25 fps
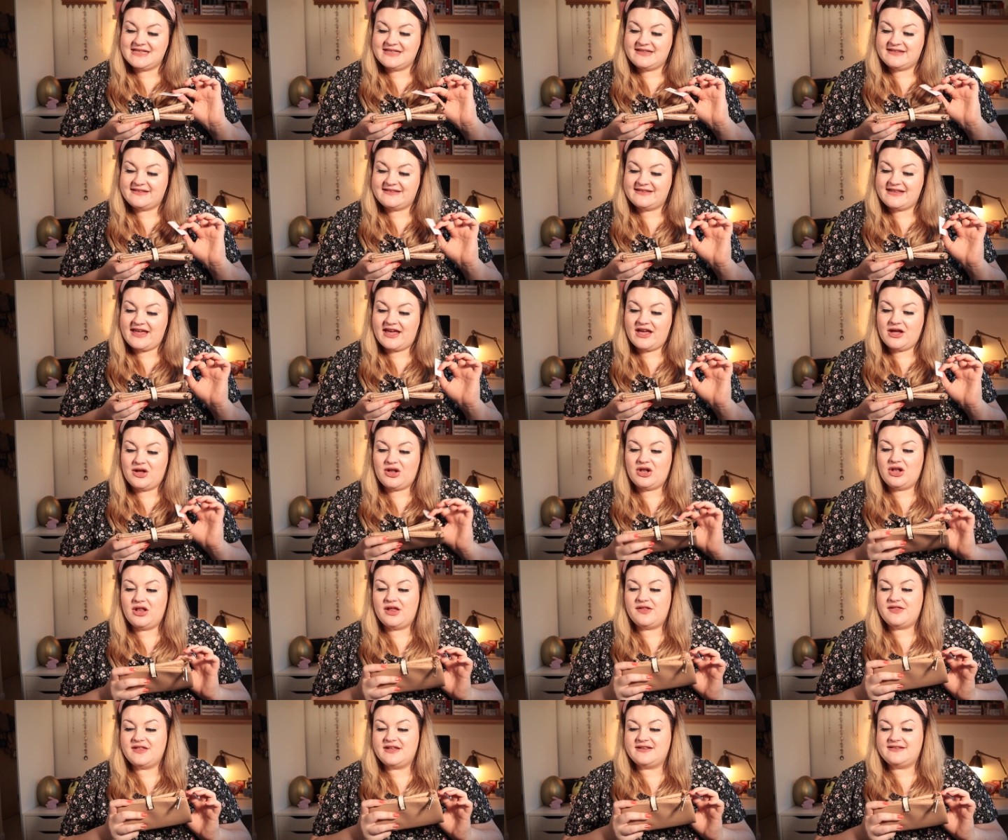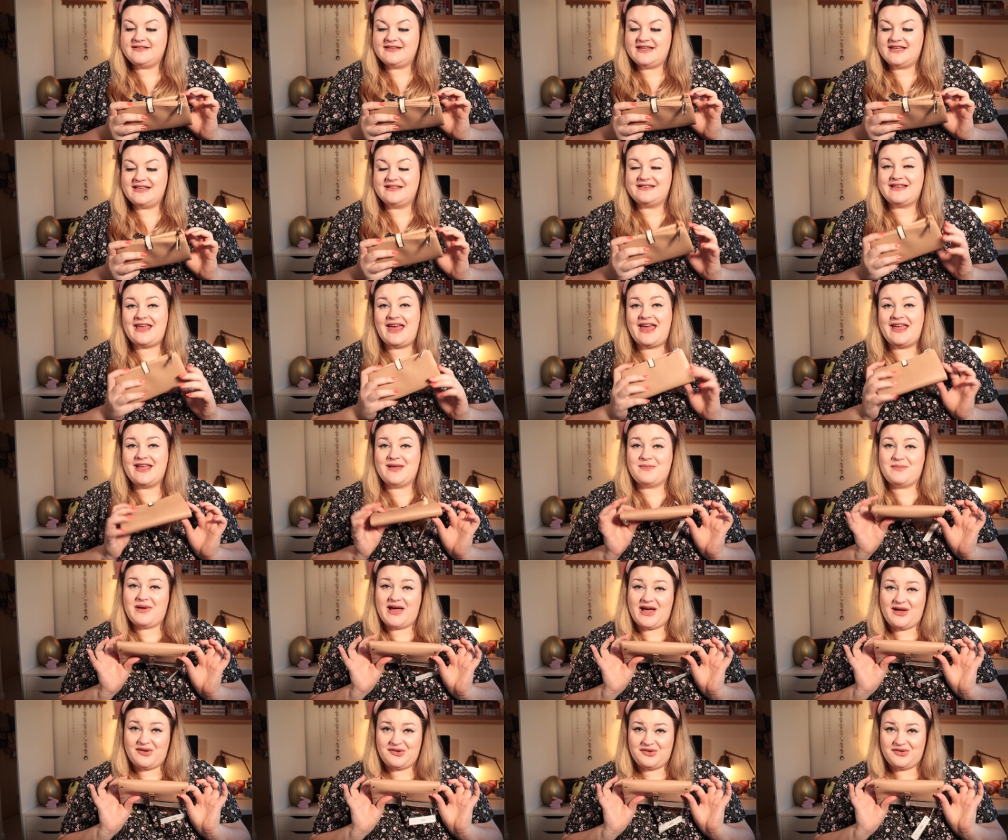in the sale this is
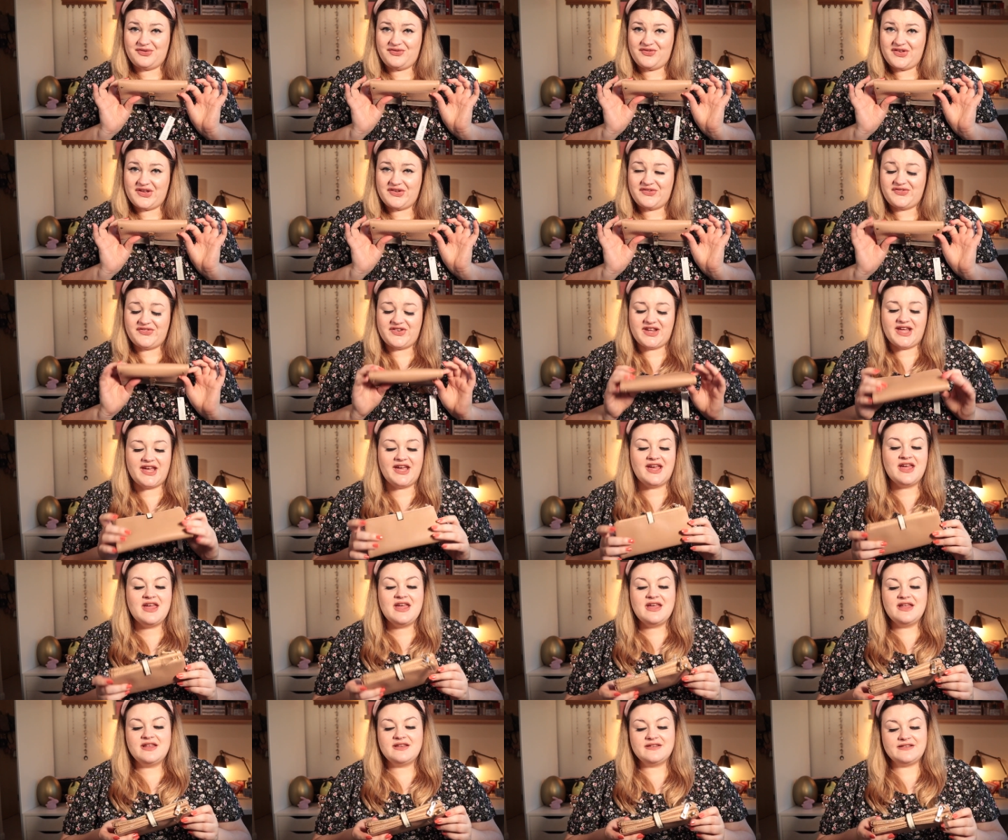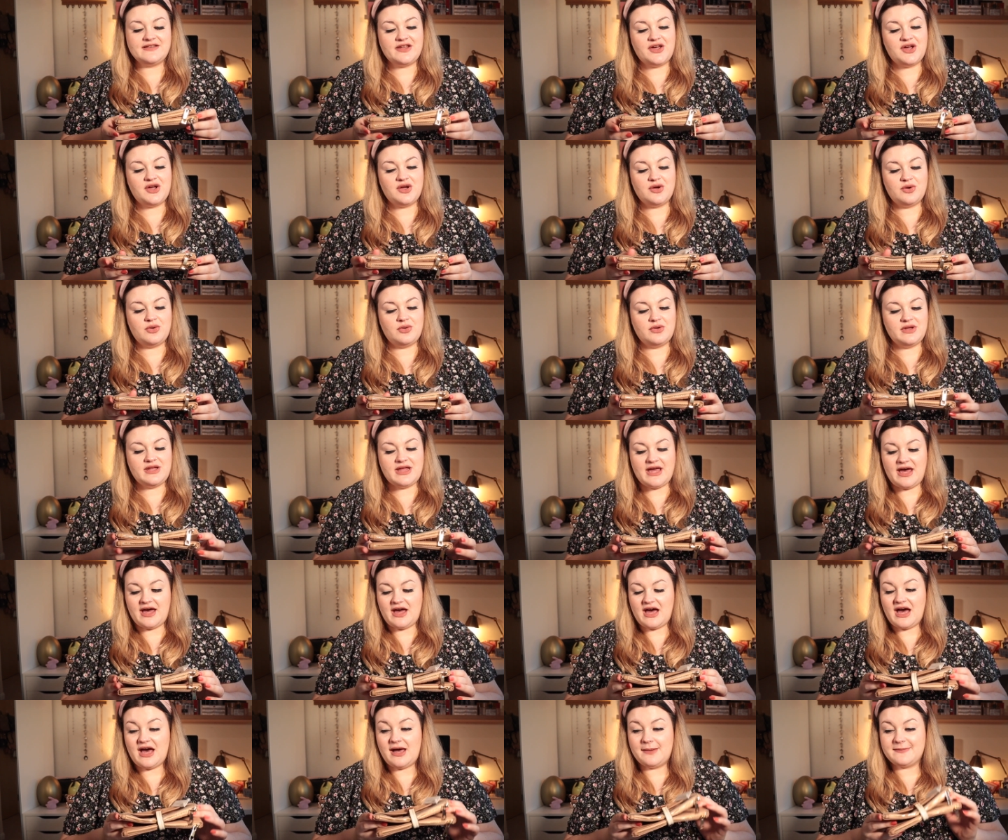£8.50. So
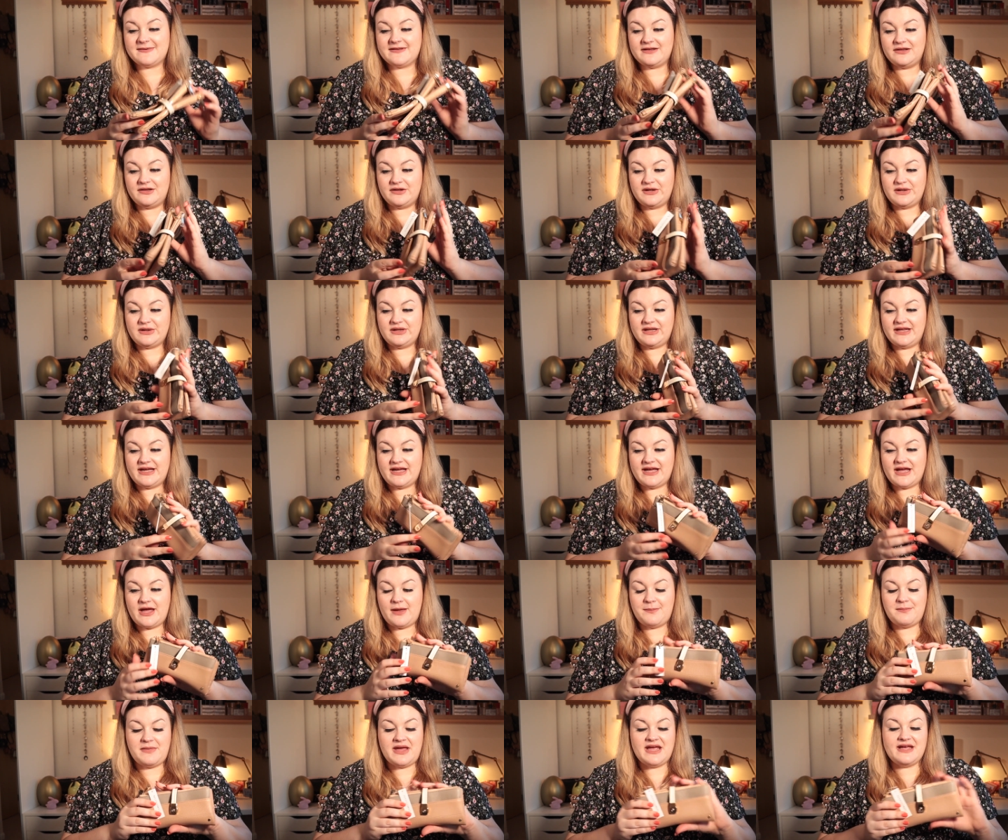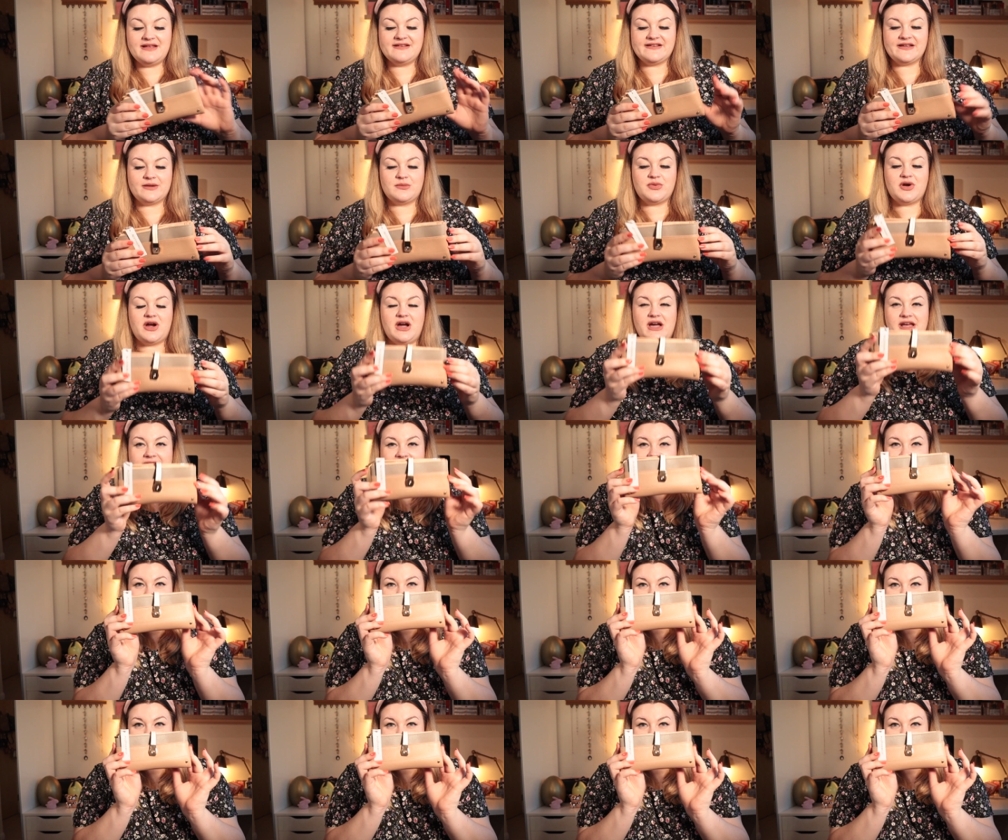yeah, absolutely amazing price